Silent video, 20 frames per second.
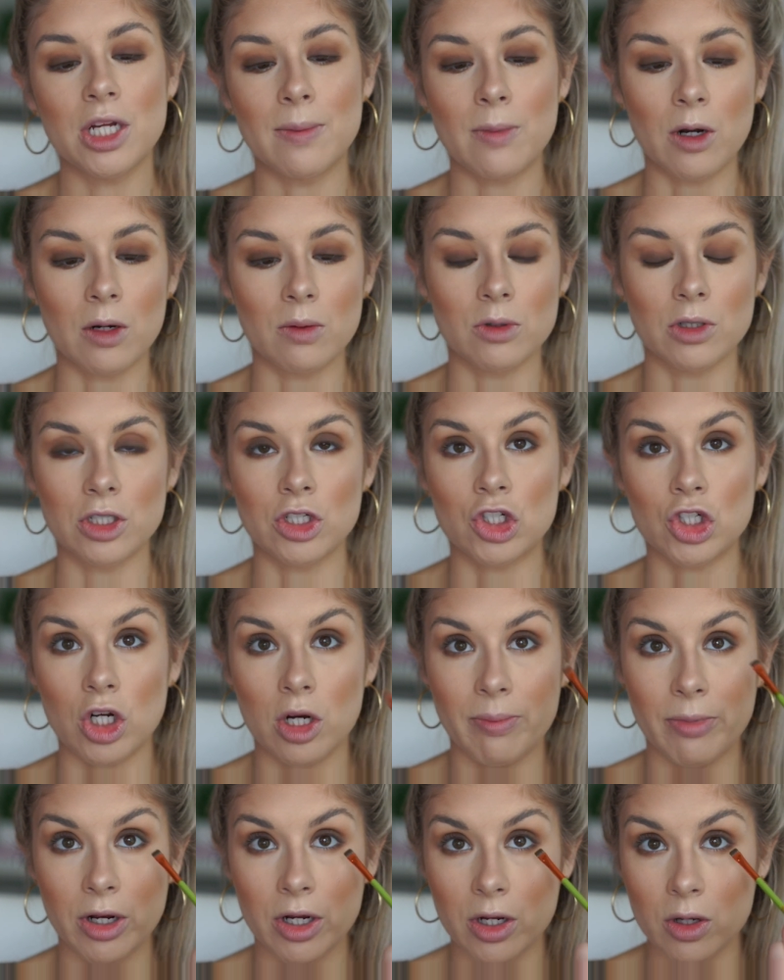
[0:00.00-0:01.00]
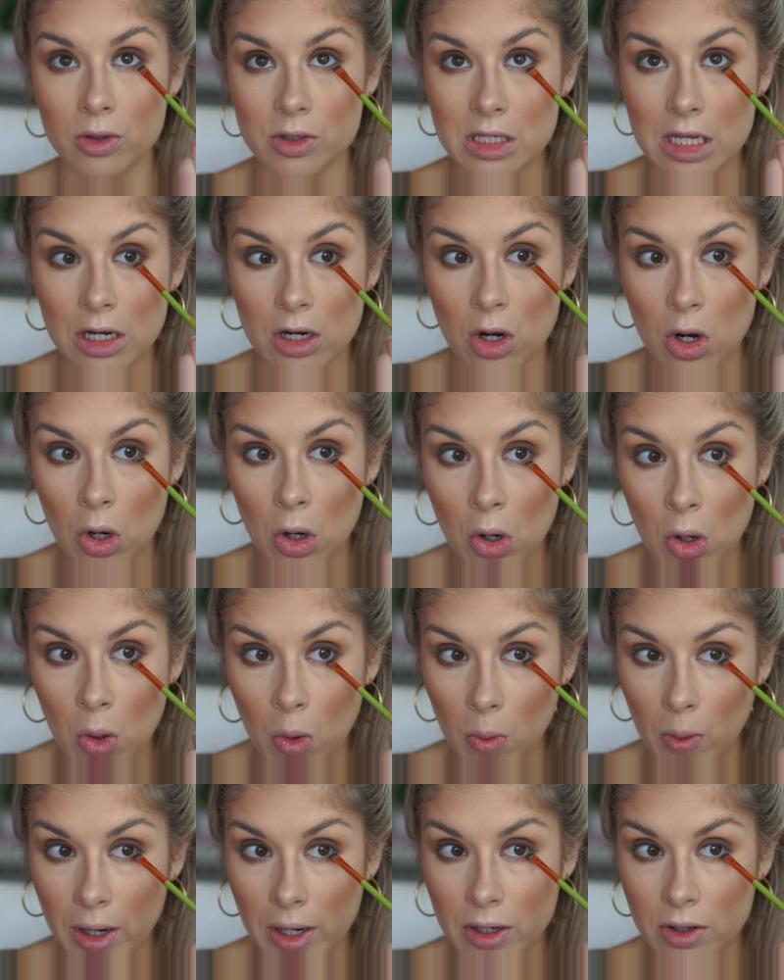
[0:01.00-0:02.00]
I'm not really sure, but it goes like
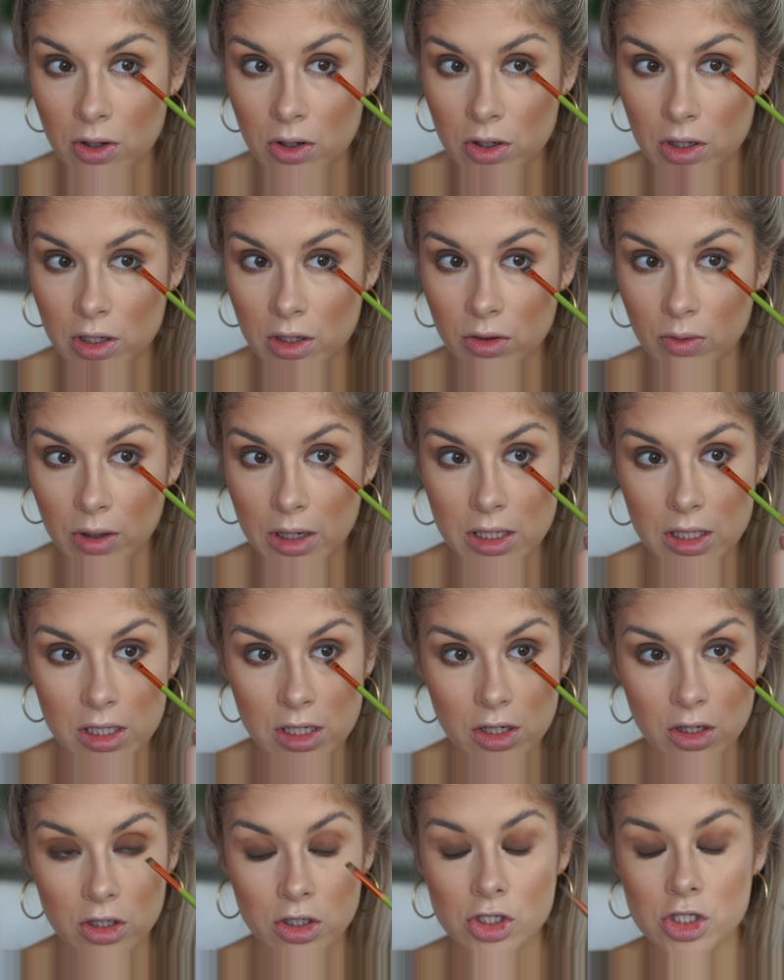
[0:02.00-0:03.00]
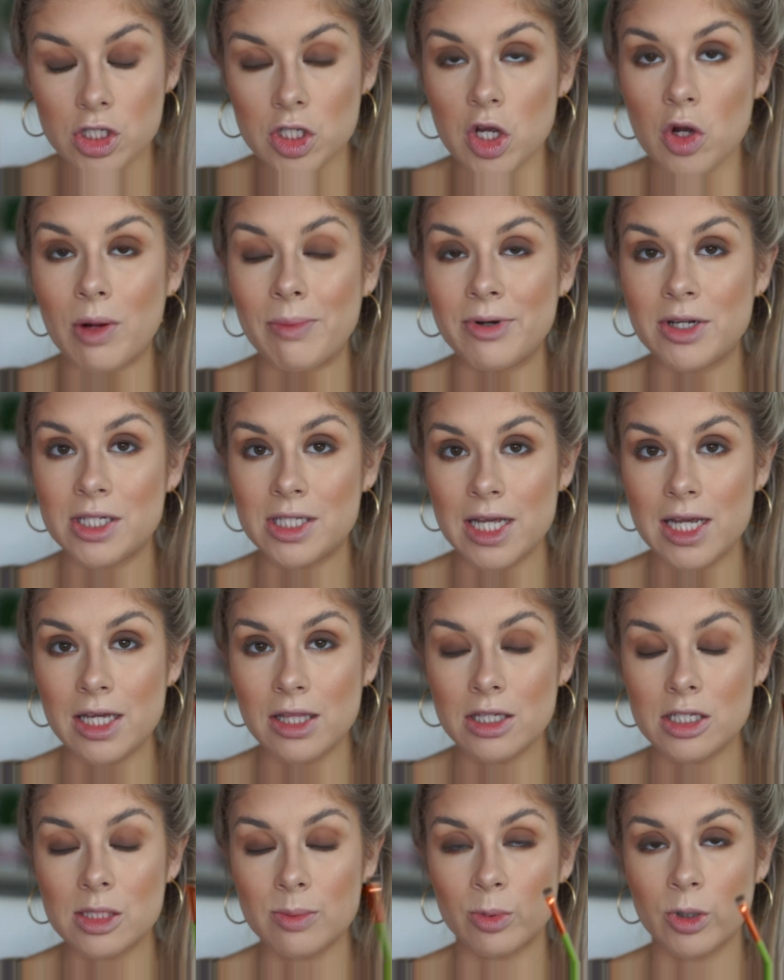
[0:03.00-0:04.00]
right underneath right here. So I'm gonna
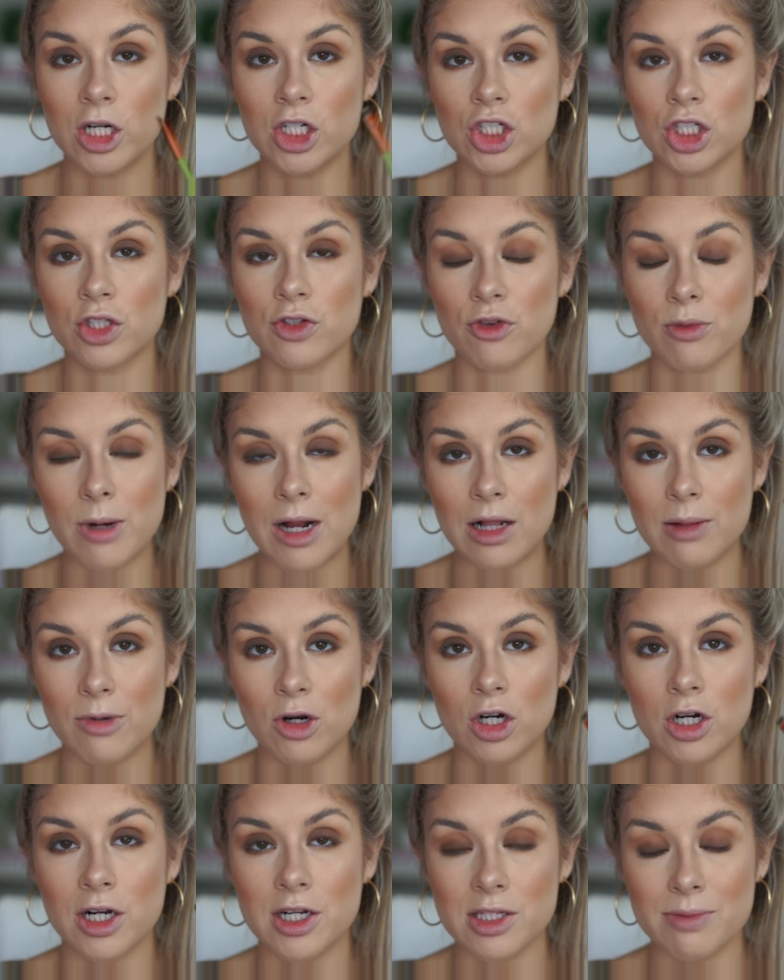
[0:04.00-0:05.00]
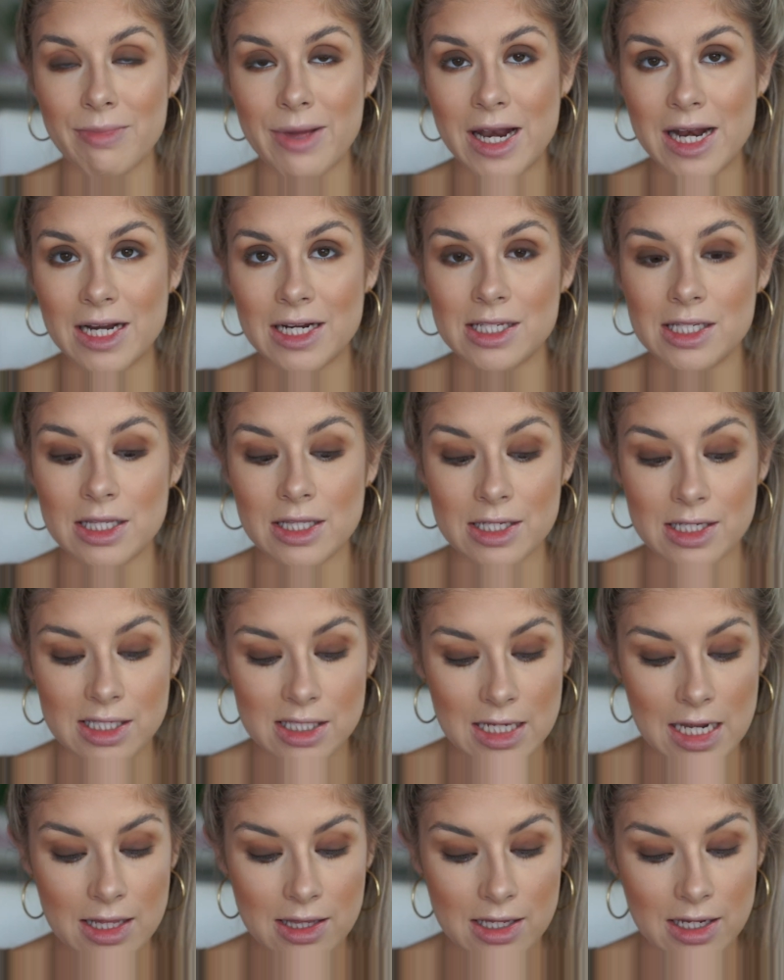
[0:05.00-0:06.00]
take this brush, it's from Almar Cosmetics in the
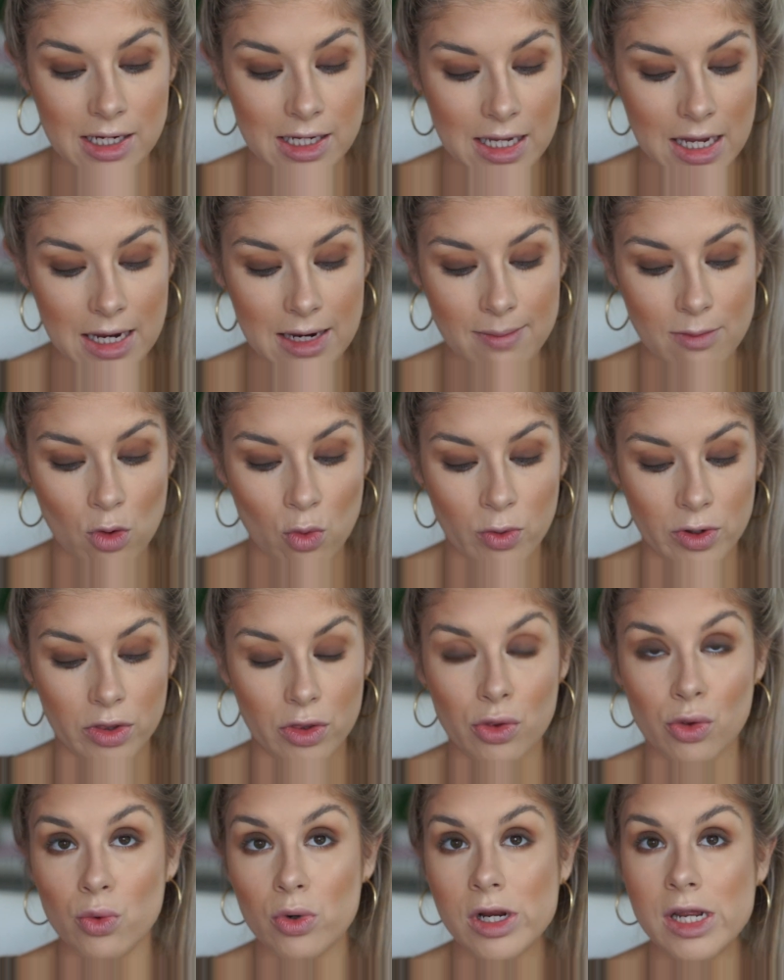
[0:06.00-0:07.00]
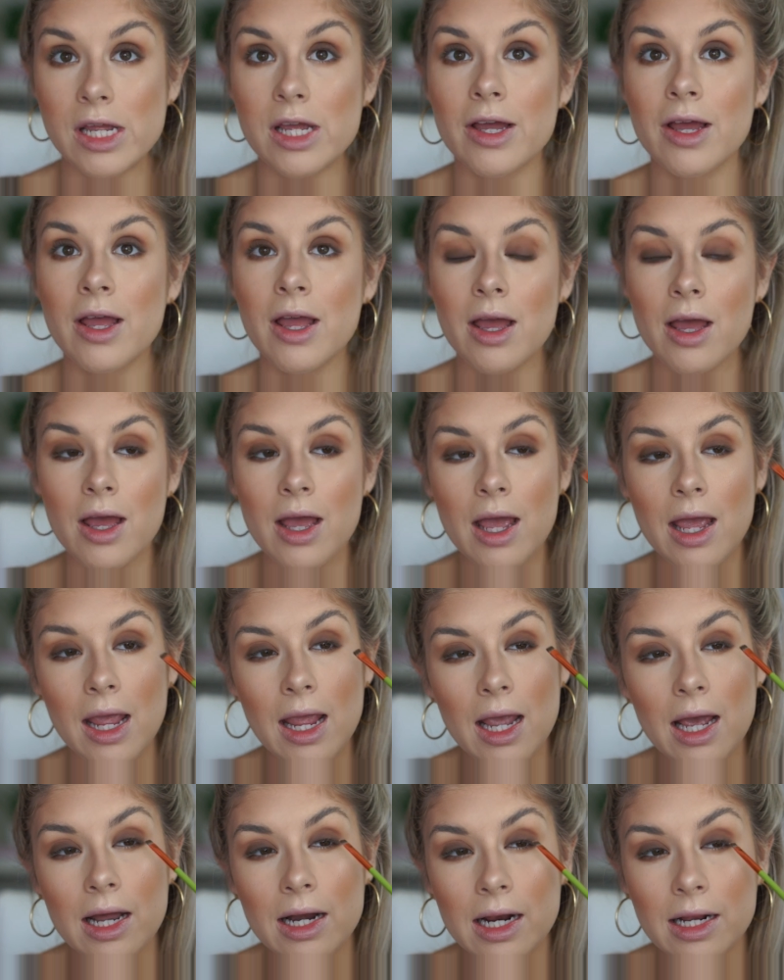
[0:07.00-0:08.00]
set that came with three.
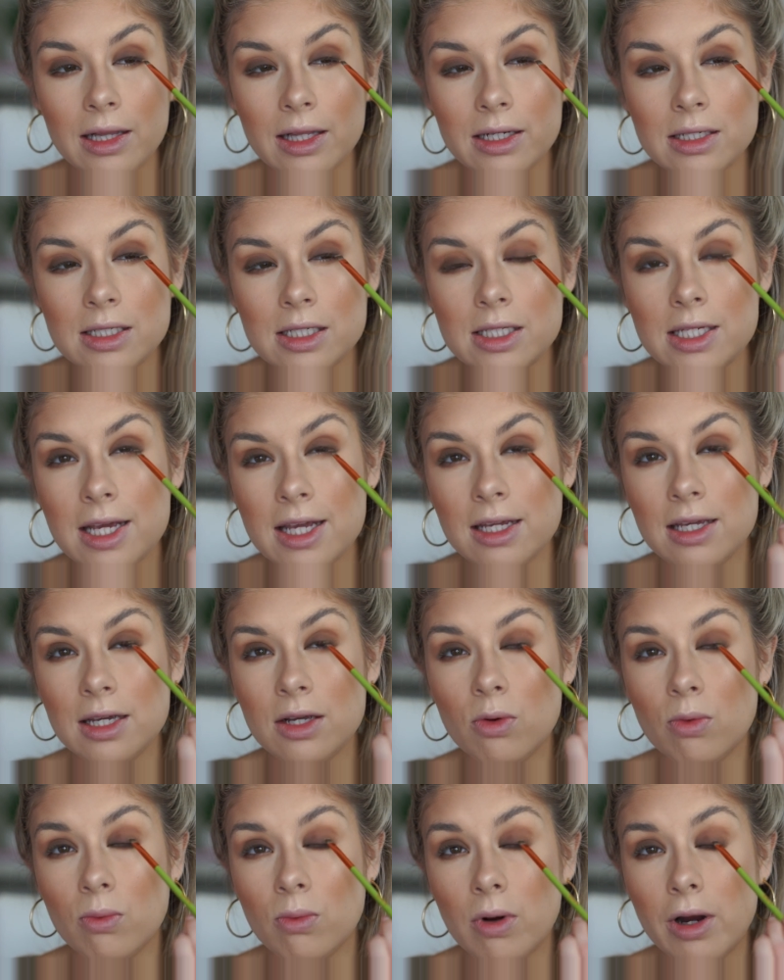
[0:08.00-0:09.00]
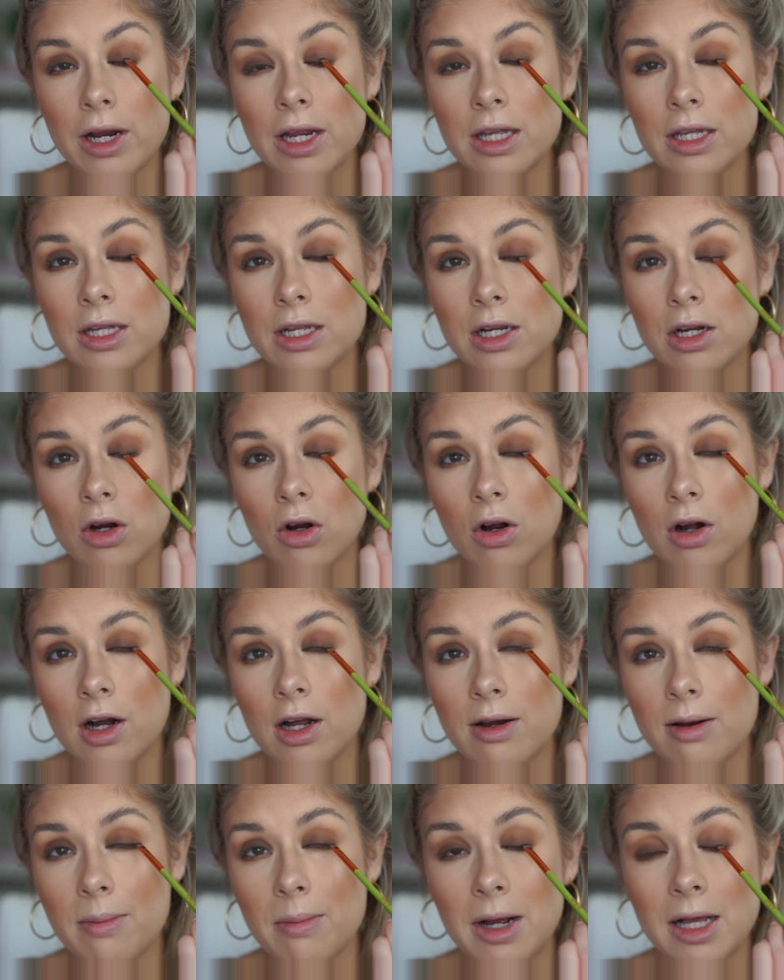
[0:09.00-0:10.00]
And I like to take it right here
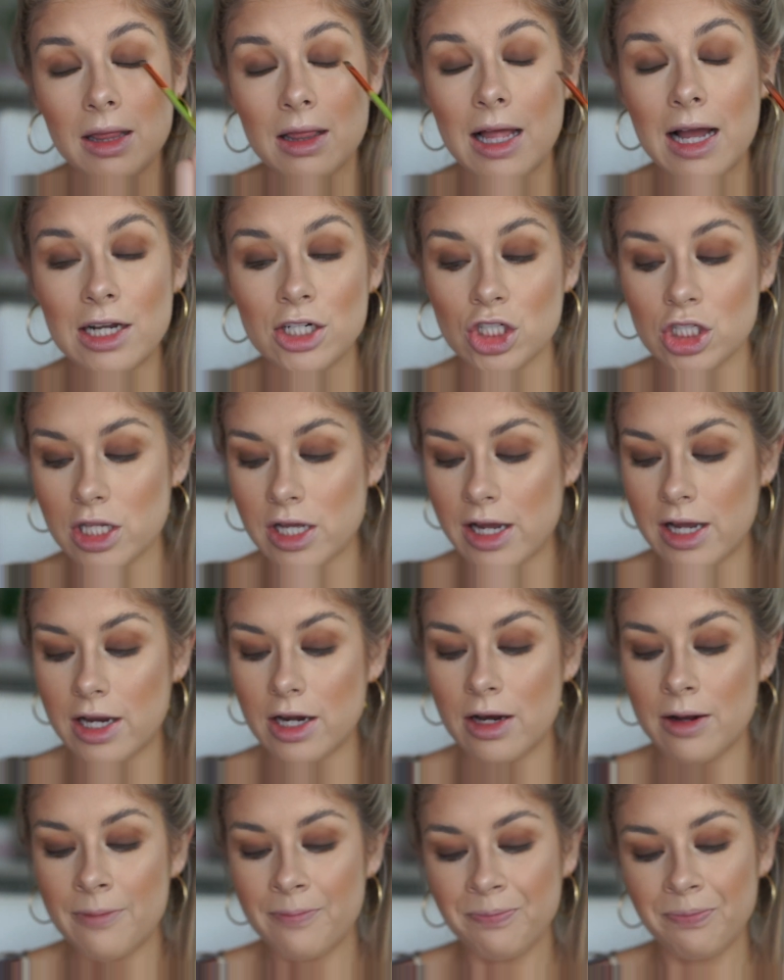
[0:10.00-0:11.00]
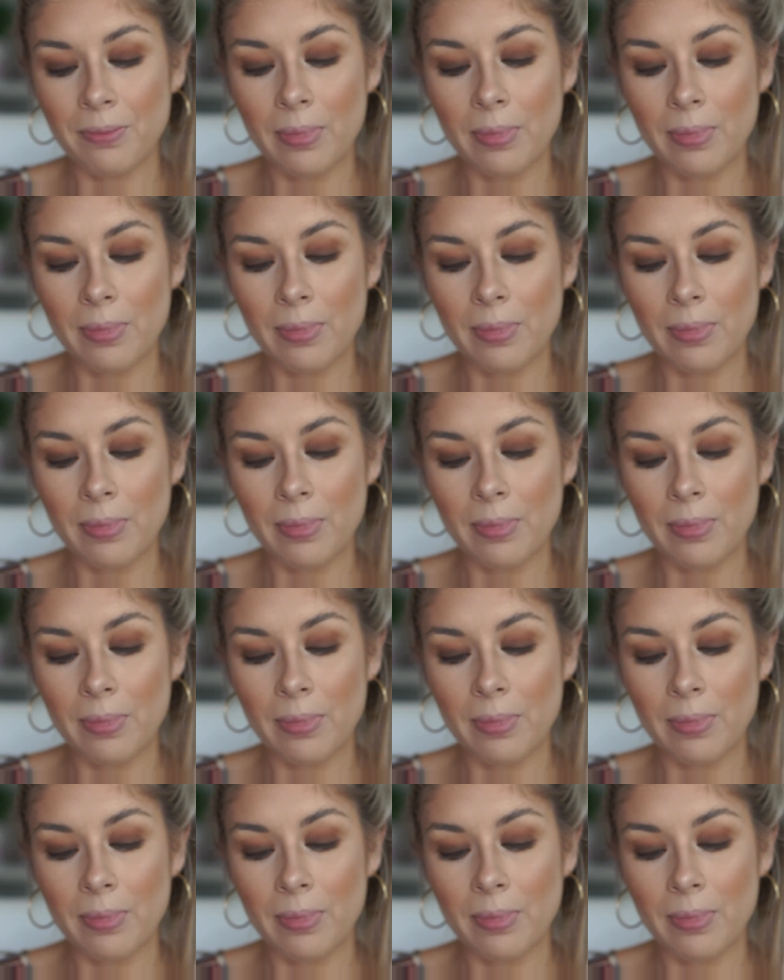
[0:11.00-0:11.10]
on my lash line